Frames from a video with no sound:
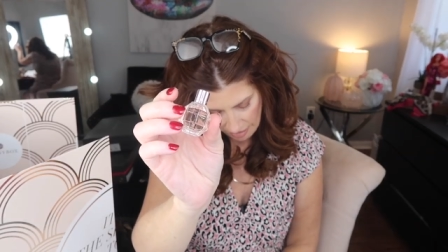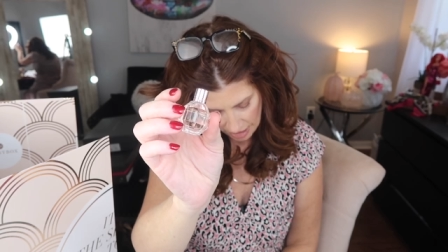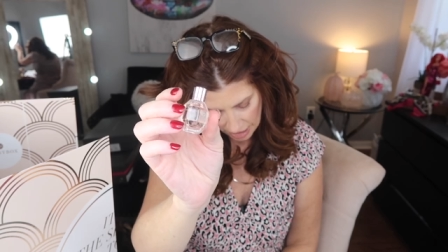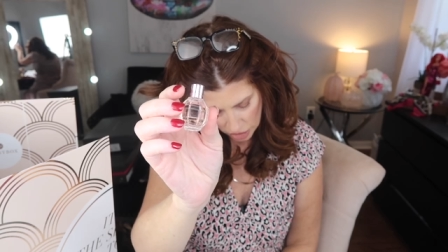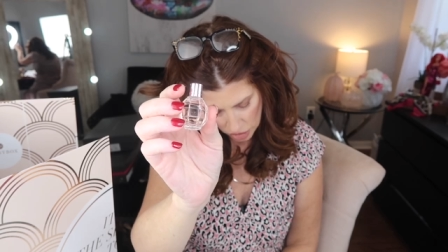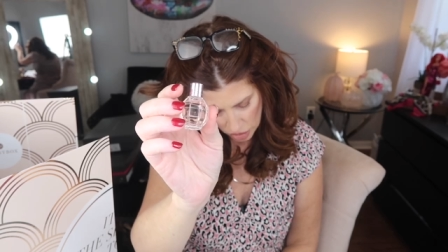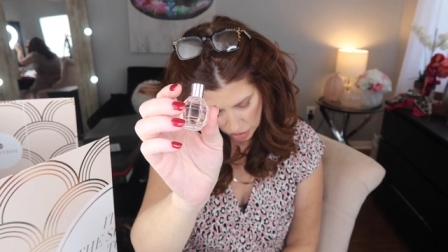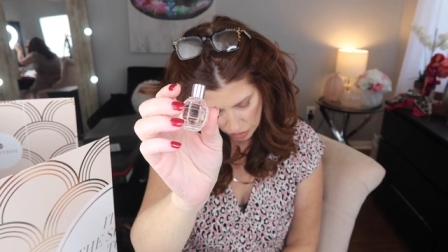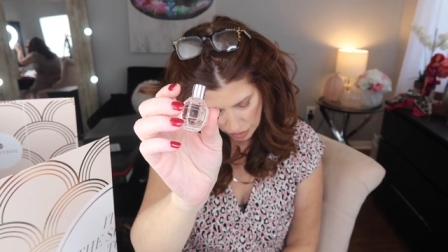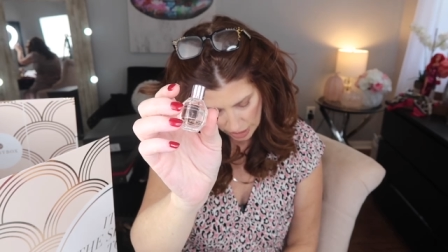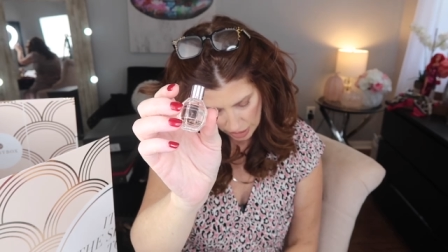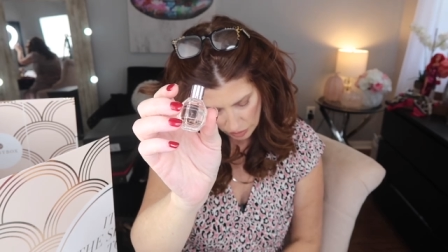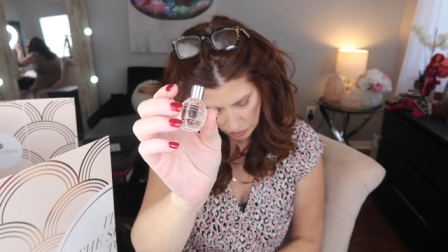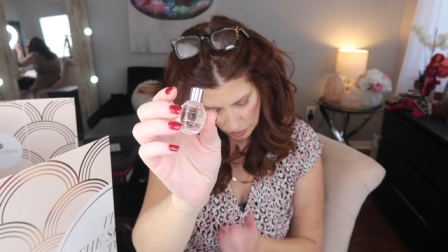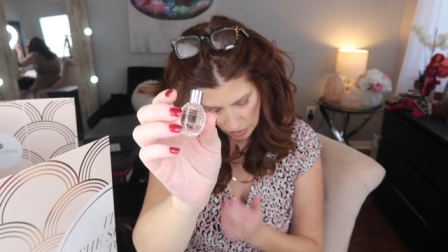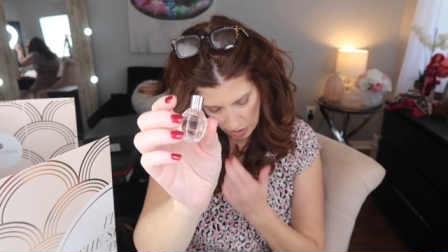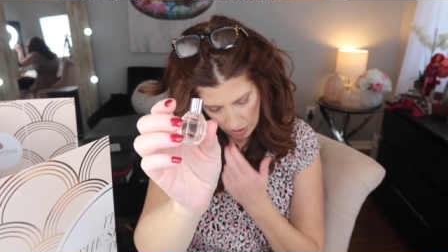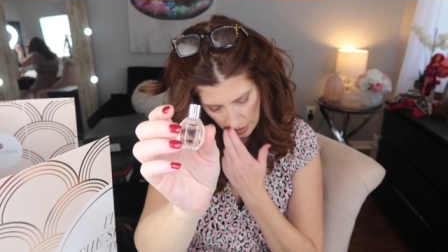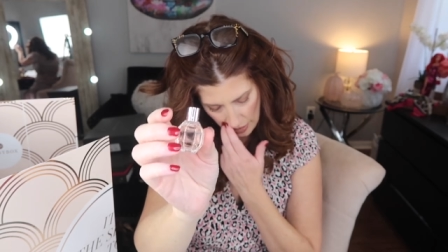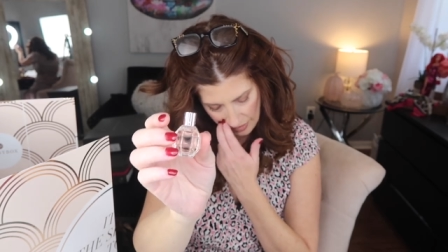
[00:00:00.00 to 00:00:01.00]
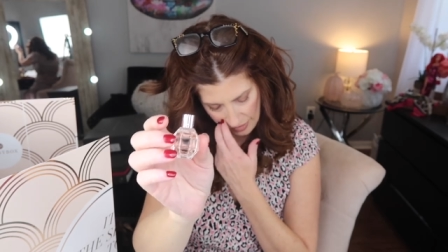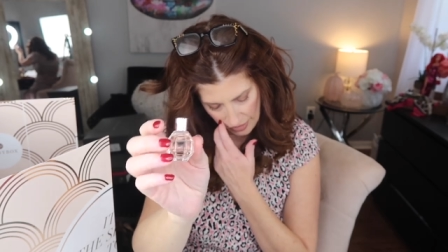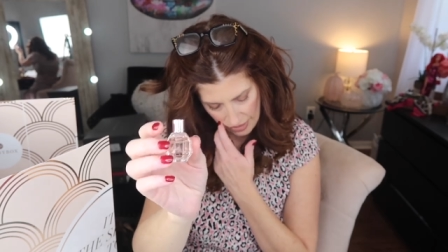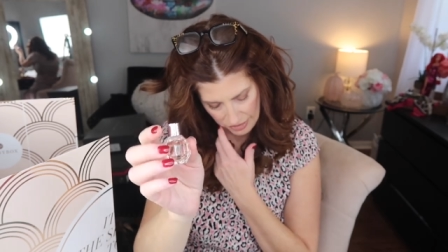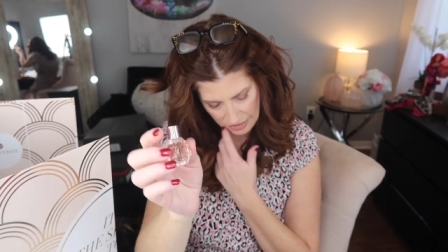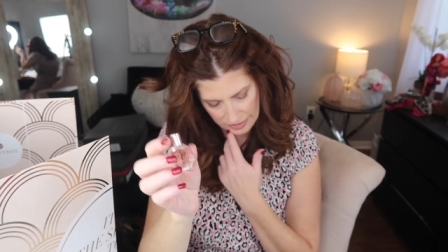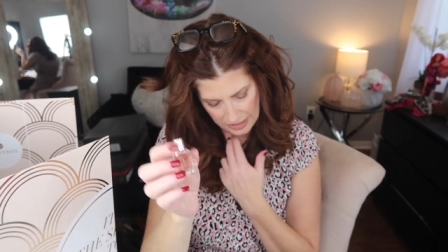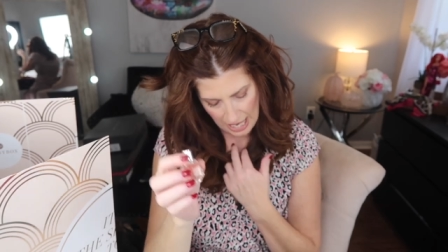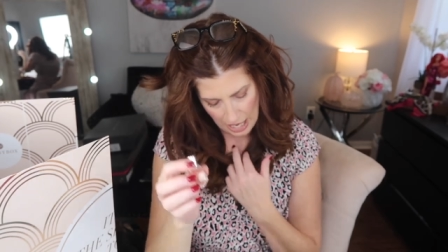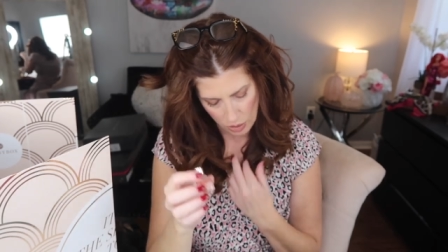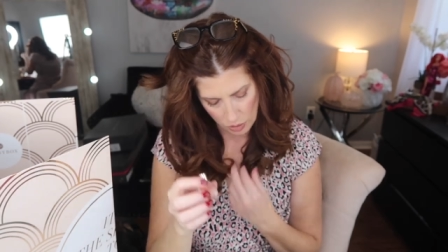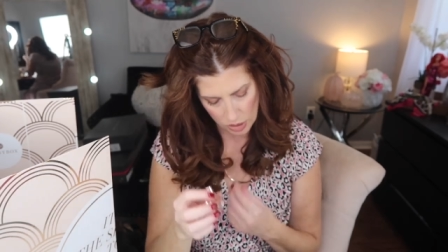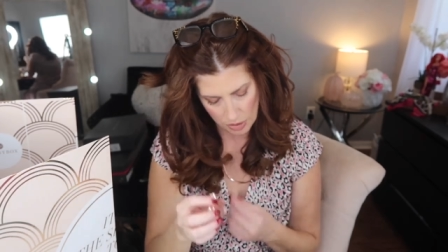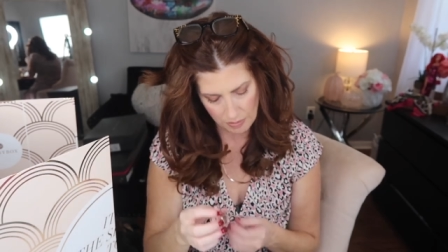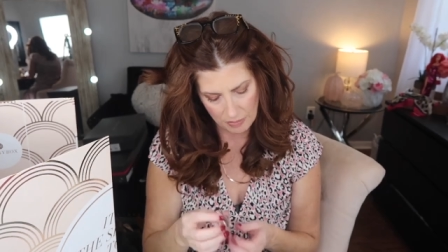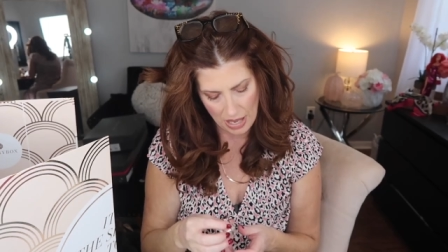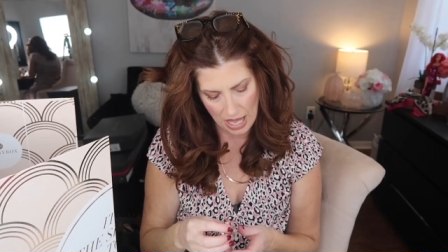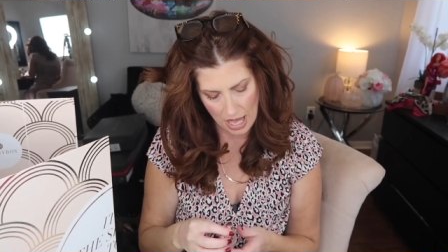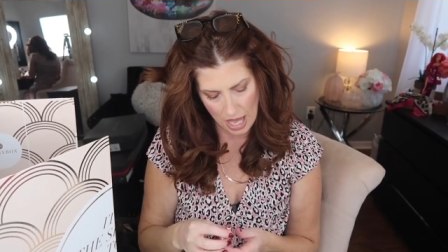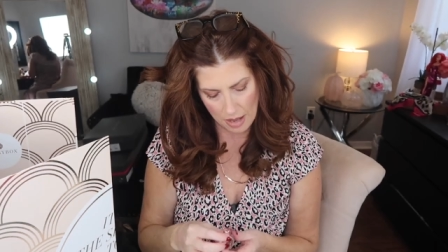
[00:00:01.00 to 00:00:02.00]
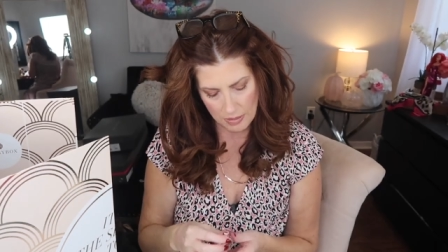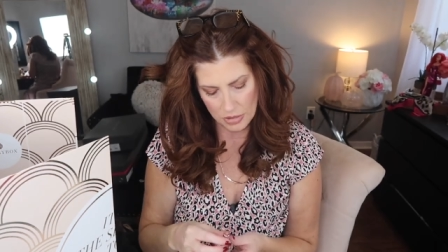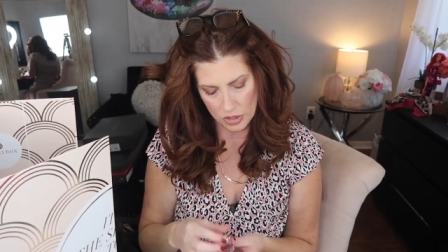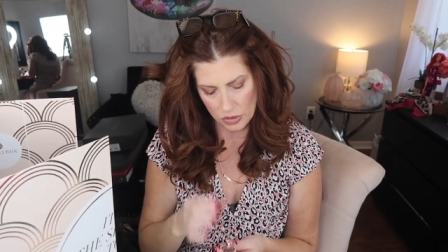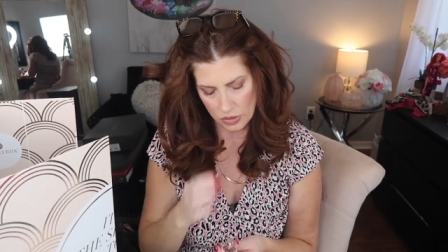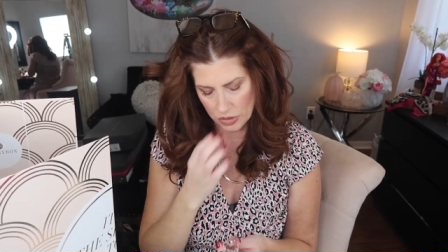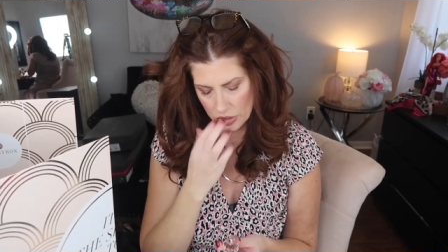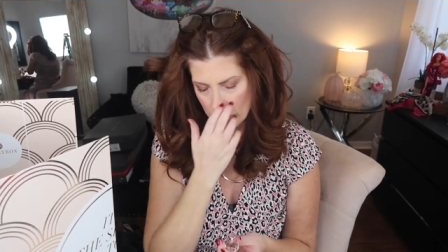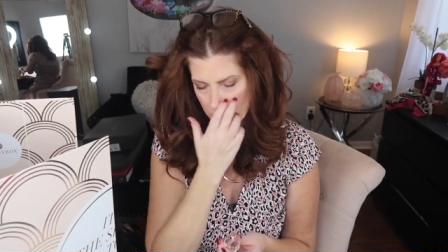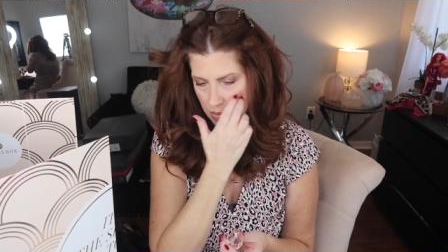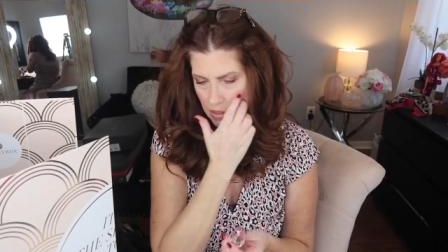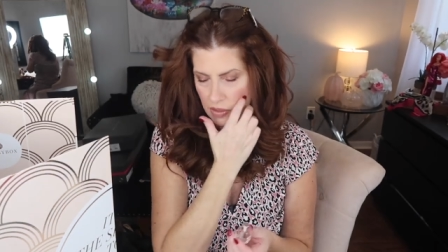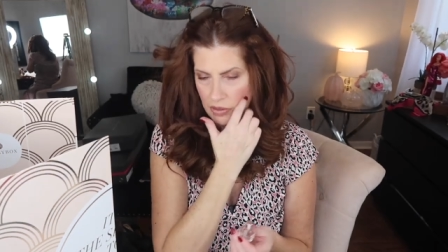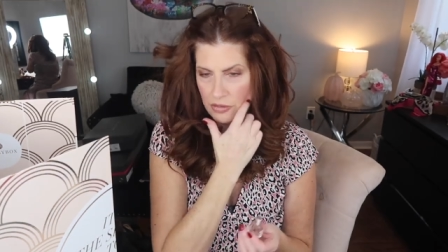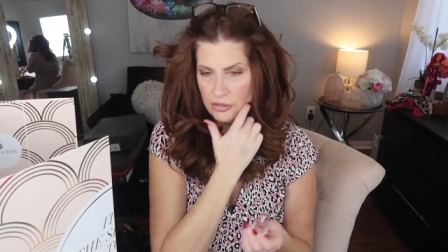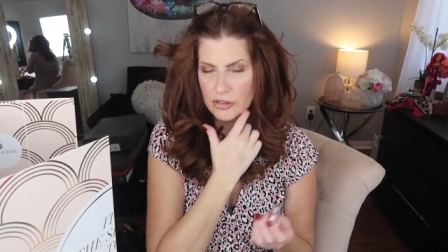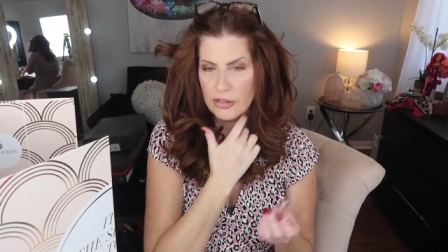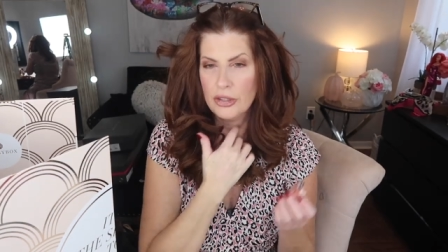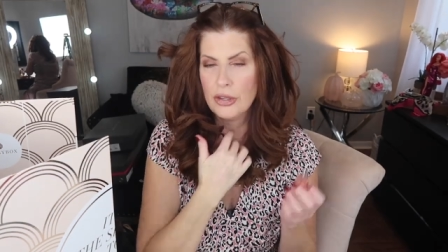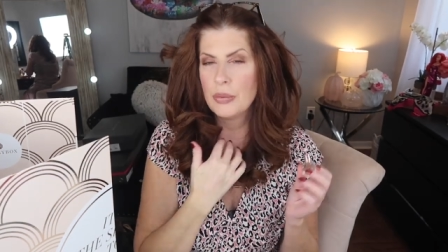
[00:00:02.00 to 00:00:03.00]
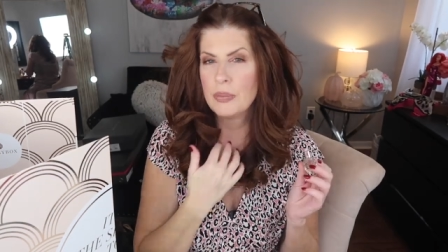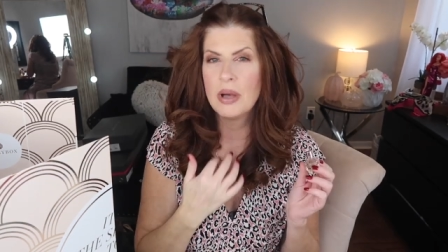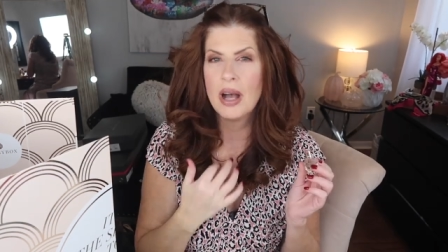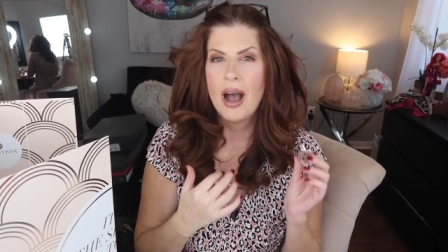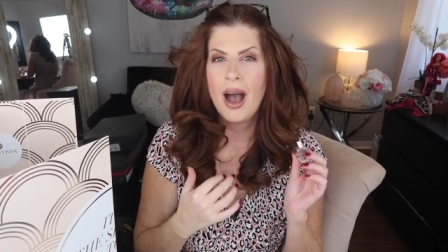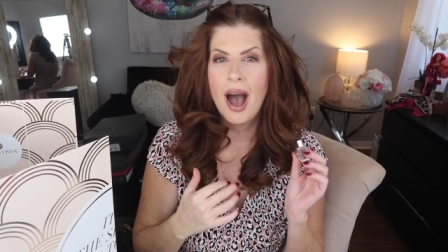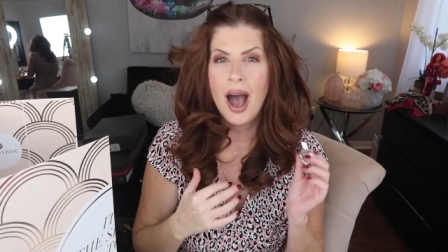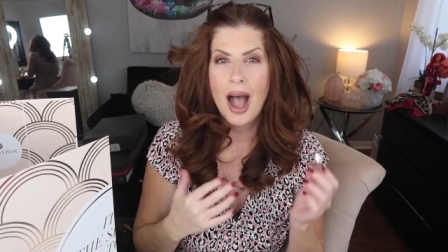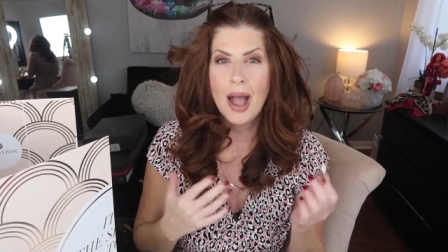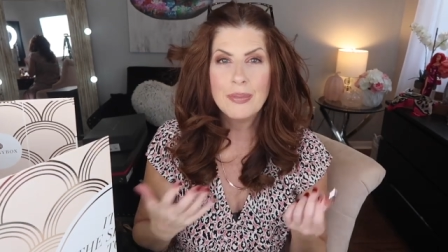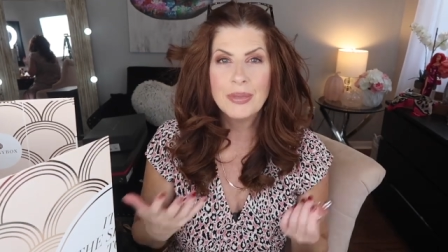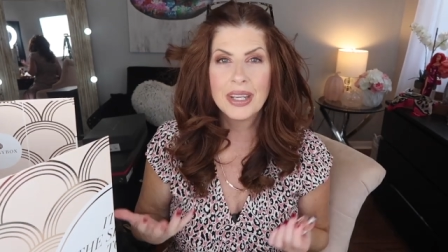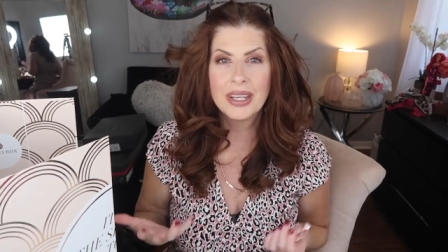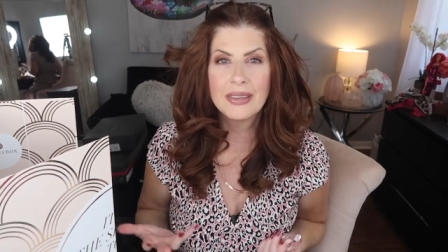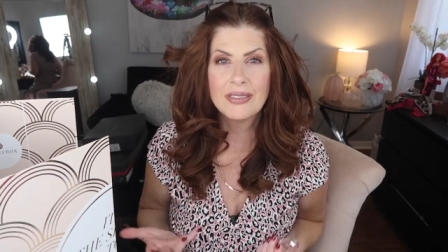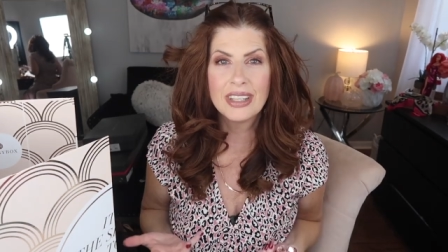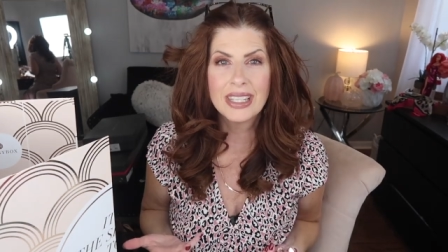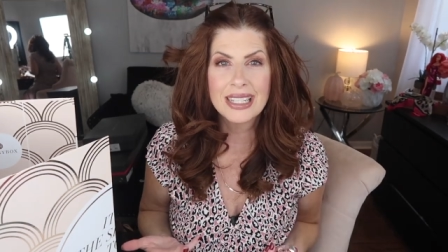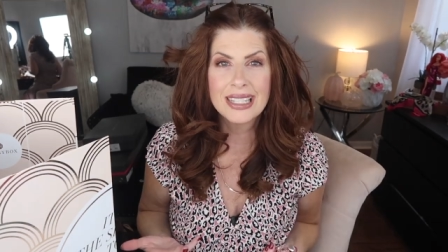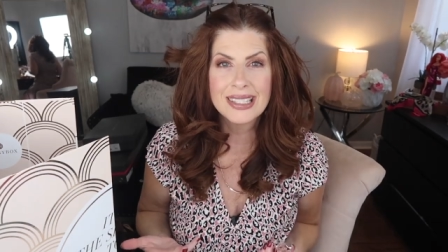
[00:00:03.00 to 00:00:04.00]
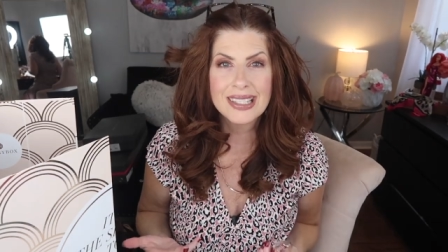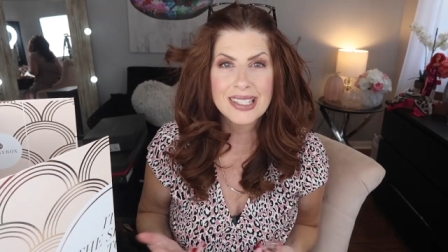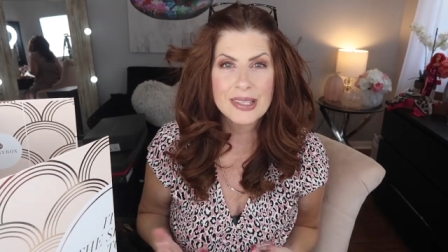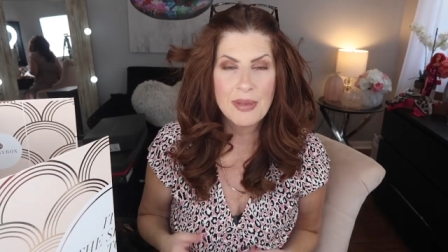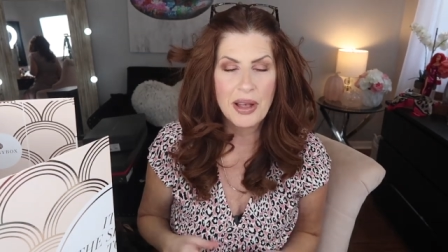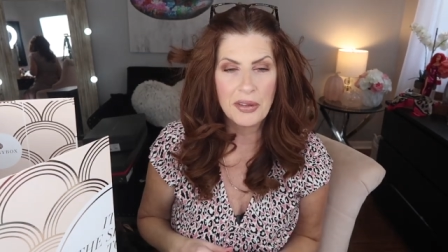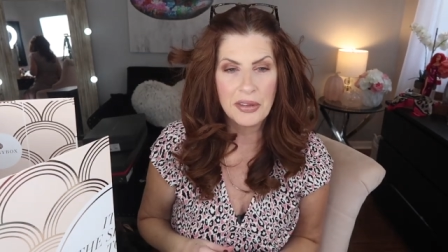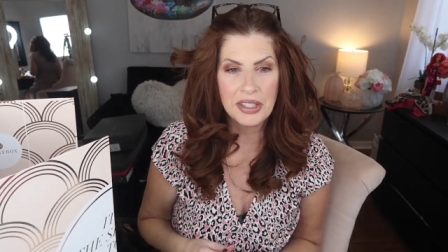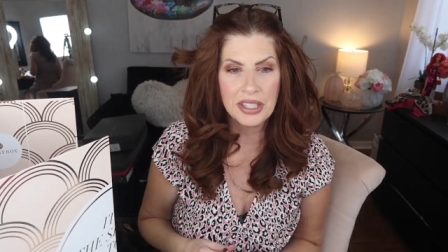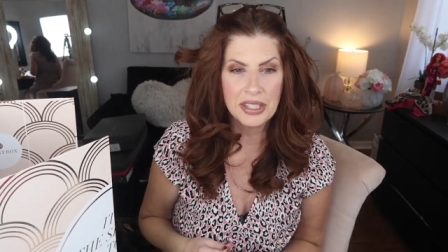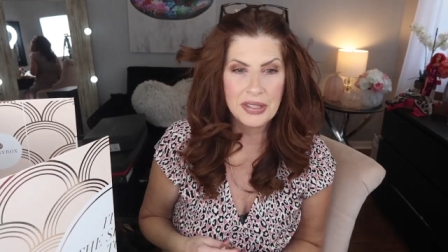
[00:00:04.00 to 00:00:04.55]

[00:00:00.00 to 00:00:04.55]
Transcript: Victor and Rolf Flower Bomb Eau de Parfum. I'm not even gonna smell it.